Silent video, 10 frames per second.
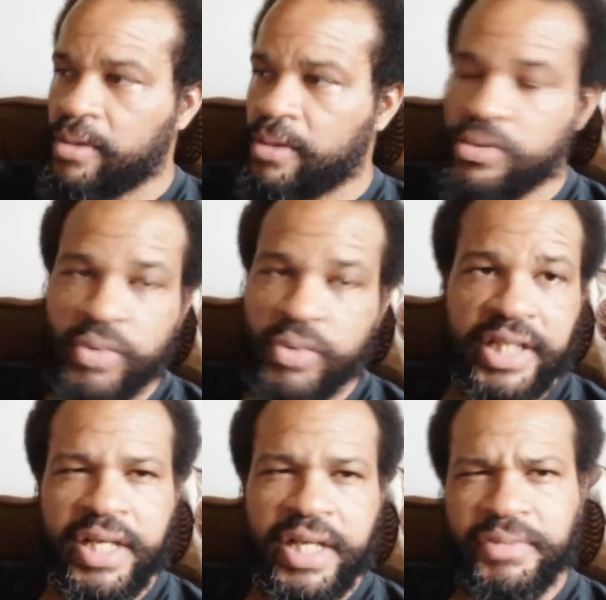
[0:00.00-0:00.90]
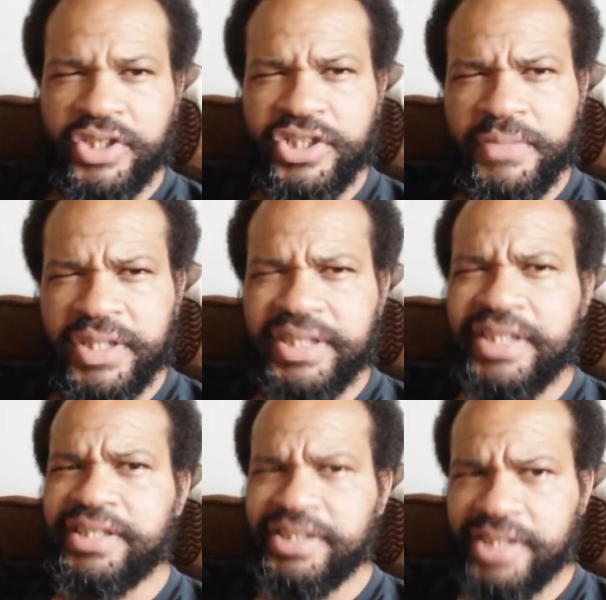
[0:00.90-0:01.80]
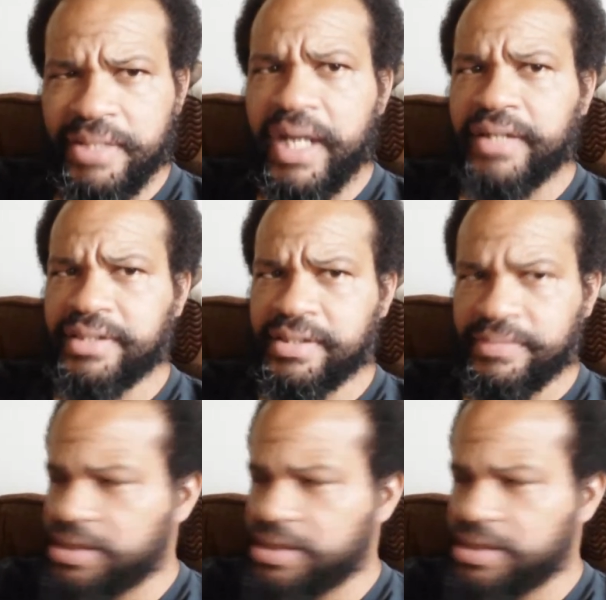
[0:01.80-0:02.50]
Who well, uh, Sergio Martinez, he's still boxing.